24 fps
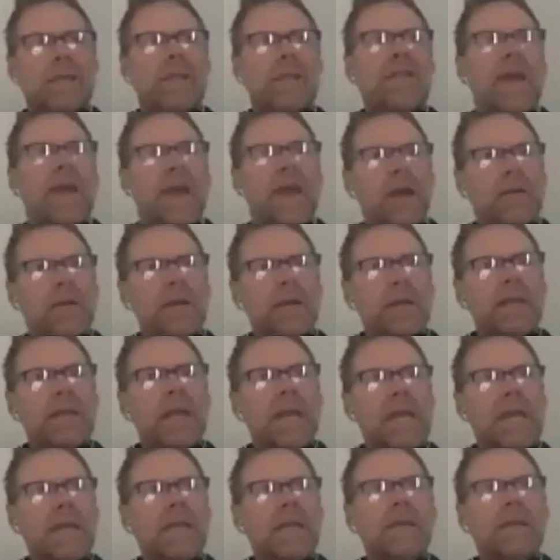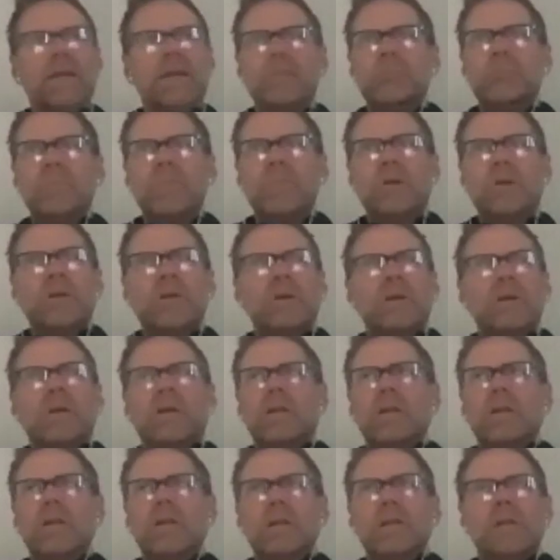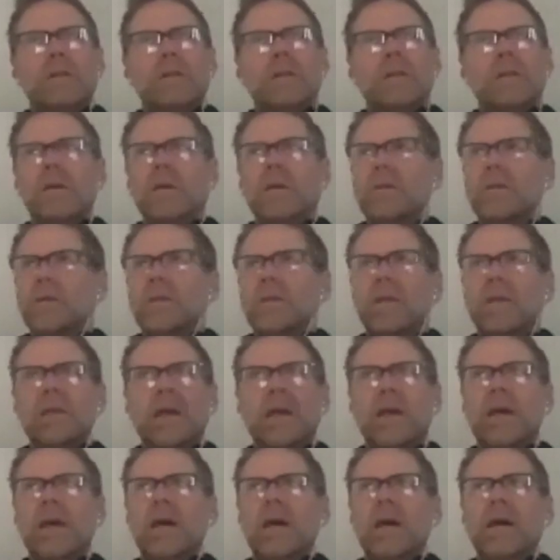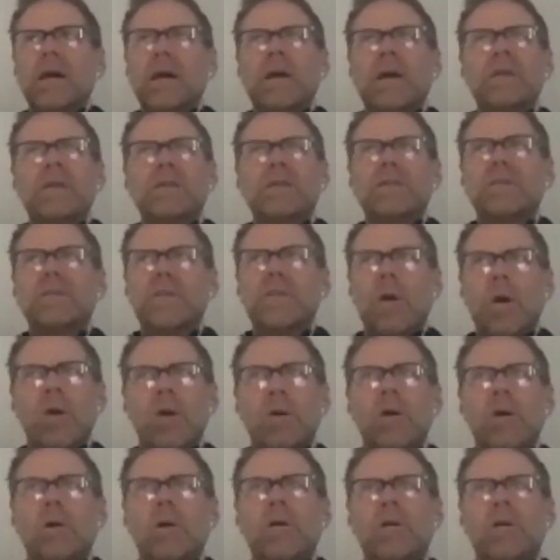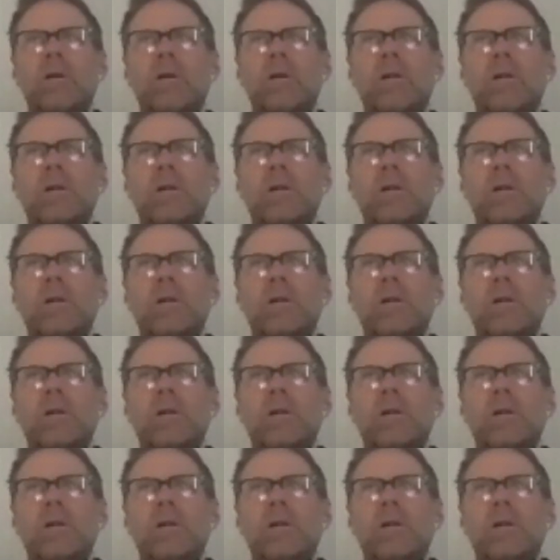there in Haiti, literally, I, I just saw